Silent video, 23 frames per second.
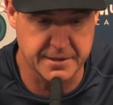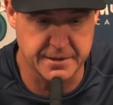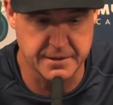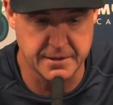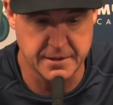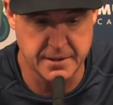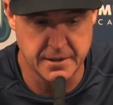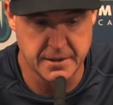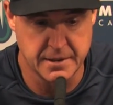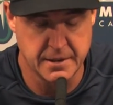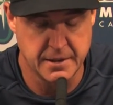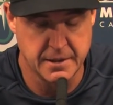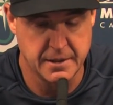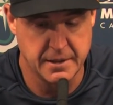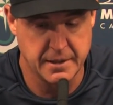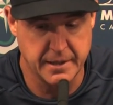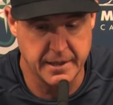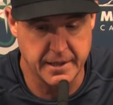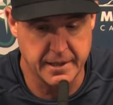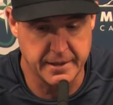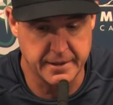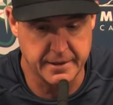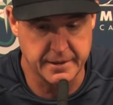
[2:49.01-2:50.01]
and
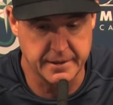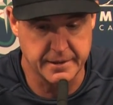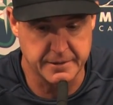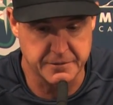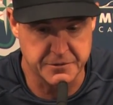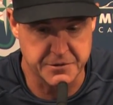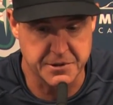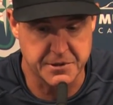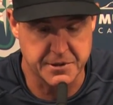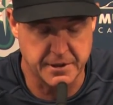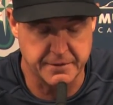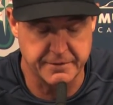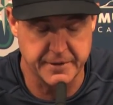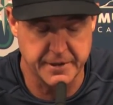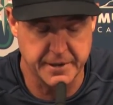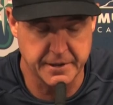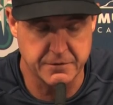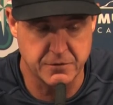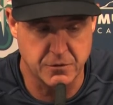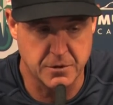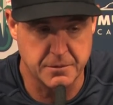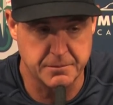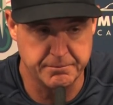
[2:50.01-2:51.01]
it was a tough
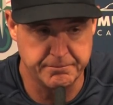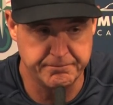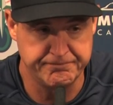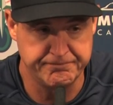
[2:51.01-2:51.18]
inning for him.